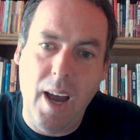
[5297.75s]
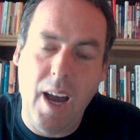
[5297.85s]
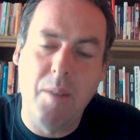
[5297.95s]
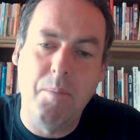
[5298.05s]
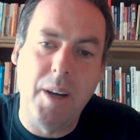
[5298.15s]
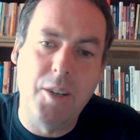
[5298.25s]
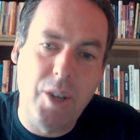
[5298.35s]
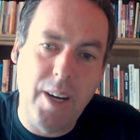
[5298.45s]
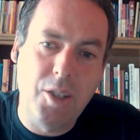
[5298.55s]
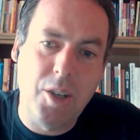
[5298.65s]
And by
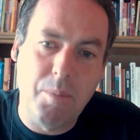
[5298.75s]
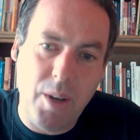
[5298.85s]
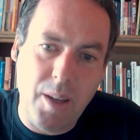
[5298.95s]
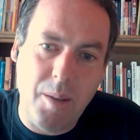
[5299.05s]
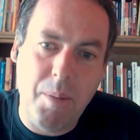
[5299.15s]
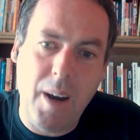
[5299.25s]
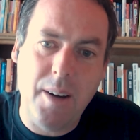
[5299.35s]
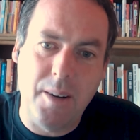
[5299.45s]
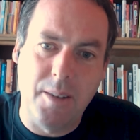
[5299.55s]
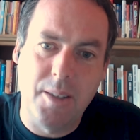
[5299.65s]
changing breathing
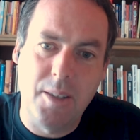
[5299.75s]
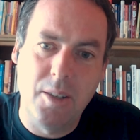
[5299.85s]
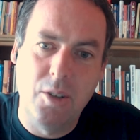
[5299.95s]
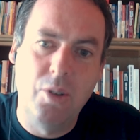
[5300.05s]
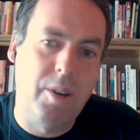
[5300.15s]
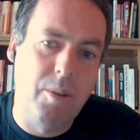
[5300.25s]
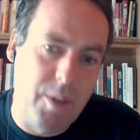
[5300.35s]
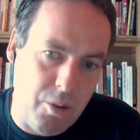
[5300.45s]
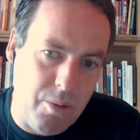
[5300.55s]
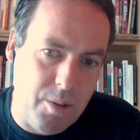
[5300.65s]
patterns, you can
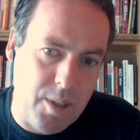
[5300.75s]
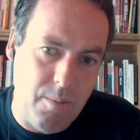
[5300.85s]
reduce